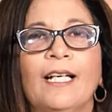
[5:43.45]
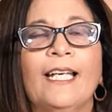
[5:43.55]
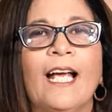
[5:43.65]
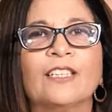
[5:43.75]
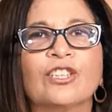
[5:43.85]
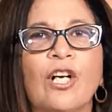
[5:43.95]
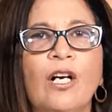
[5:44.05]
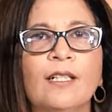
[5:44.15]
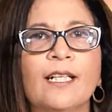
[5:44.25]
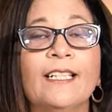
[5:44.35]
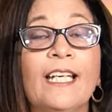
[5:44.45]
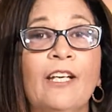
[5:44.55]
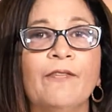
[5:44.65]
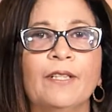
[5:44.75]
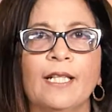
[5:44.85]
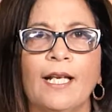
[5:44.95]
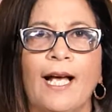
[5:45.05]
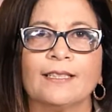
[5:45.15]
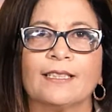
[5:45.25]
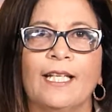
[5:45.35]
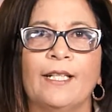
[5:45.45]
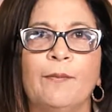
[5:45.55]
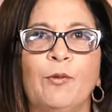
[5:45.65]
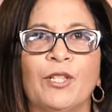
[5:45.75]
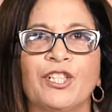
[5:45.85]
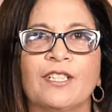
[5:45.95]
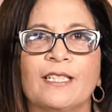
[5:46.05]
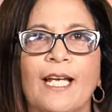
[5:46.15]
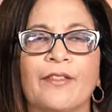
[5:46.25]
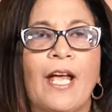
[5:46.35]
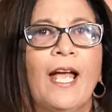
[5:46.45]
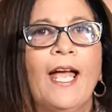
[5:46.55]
He has conquered even the last enemy, which is death.